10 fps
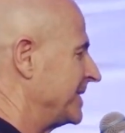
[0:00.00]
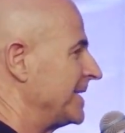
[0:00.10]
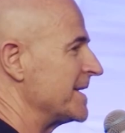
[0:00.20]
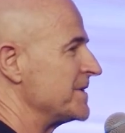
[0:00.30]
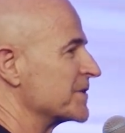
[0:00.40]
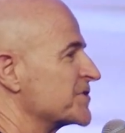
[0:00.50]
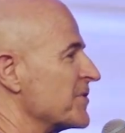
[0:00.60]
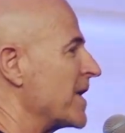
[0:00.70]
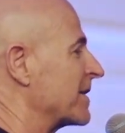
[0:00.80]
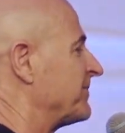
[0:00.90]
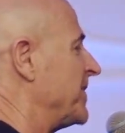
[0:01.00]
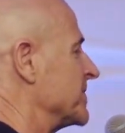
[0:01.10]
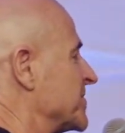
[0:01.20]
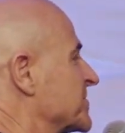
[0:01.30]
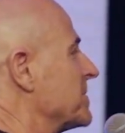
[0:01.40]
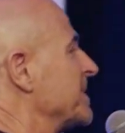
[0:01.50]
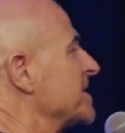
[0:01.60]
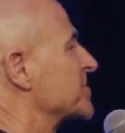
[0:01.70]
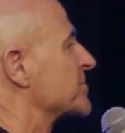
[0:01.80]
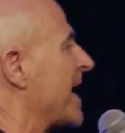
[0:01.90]
get in your smartphone. Just don't be
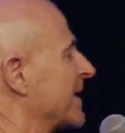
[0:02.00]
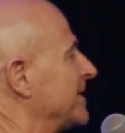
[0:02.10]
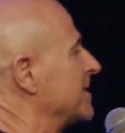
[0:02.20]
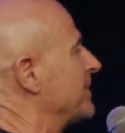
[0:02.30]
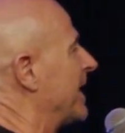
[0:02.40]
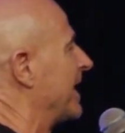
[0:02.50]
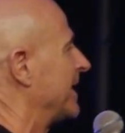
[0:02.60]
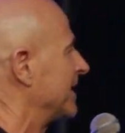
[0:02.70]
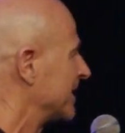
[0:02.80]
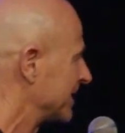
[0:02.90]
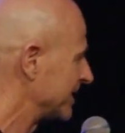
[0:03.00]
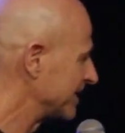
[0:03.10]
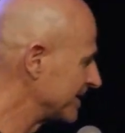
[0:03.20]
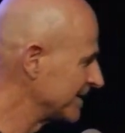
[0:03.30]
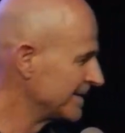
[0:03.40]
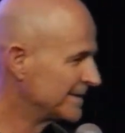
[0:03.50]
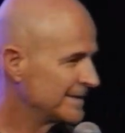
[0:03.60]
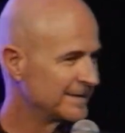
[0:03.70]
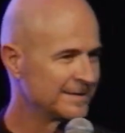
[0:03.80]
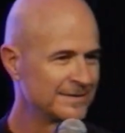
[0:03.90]
distracted by
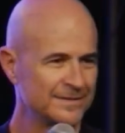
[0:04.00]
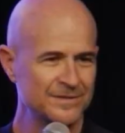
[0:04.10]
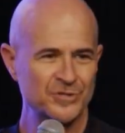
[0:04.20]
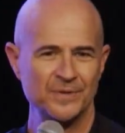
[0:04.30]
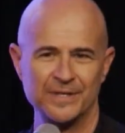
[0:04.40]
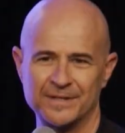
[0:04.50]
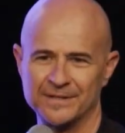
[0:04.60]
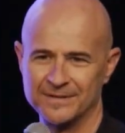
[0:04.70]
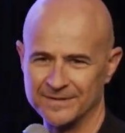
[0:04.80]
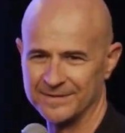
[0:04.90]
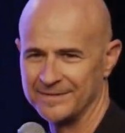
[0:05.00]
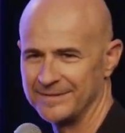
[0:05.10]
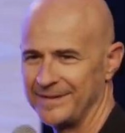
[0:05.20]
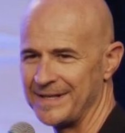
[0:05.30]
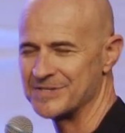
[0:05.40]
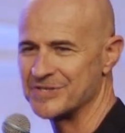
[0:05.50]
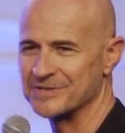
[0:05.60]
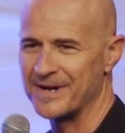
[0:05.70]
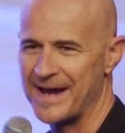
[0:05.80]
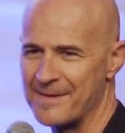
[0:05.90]
Twitter,
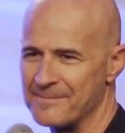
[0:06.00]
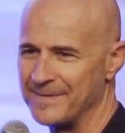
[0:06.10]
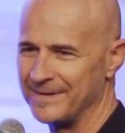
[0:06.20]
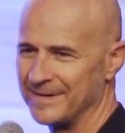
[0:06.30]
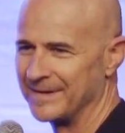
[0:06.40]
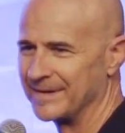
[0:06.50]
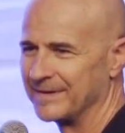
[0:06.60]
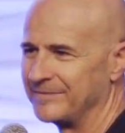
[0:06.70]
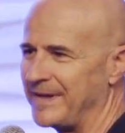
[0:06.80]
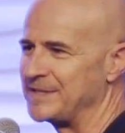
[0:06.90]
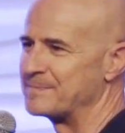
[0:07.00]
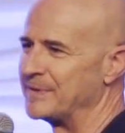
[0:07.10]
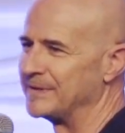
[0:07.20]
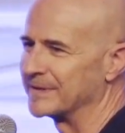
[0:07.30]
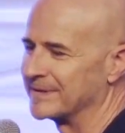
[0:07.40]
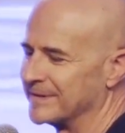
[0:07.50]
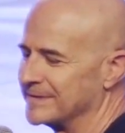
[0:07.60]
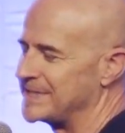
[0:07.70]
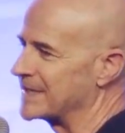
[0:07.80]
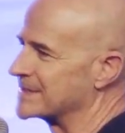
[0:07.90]
Instagram, Facebook,
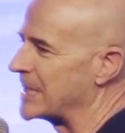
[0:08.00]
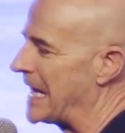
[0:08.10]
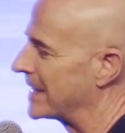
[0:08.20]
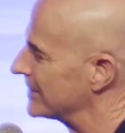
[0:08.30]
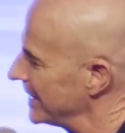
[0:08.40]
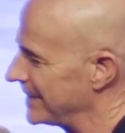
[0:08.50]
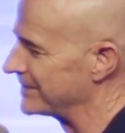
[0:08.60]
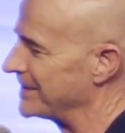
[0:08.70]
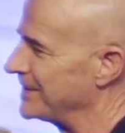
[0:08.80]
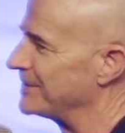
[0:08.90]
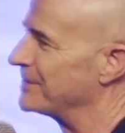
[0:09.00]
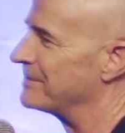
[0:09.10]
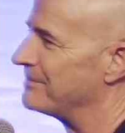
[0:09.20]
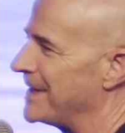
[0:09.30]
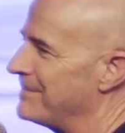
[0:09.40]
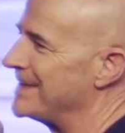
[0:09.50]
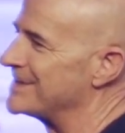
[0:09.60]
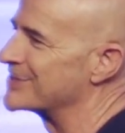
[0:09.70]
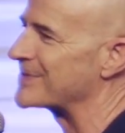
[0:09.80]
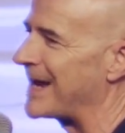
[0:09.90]
TikTok, whatever you may be
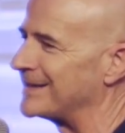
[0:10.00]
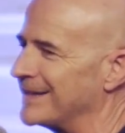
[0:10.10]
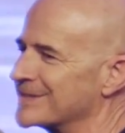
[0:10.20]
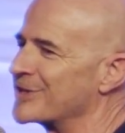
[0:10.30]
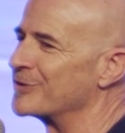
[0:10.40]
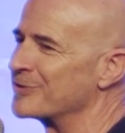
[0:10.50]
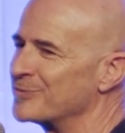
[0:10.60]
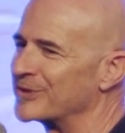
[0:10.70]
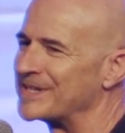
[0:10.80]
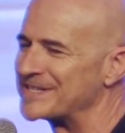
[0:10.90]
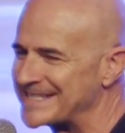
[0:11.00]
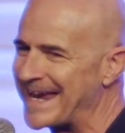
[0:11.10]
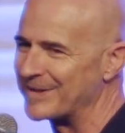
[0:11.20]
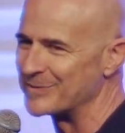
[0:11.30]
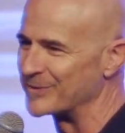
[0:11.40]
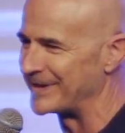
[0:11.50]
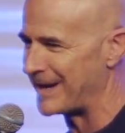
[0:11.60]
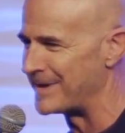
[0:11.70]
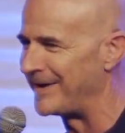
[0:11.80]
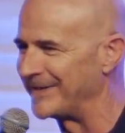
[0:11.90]
distracted. Let's go to the Word and stay in the Word.
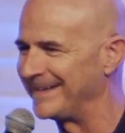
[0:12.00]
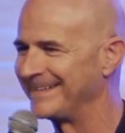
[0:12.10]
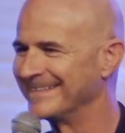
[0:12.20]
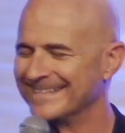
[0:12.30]
How about it?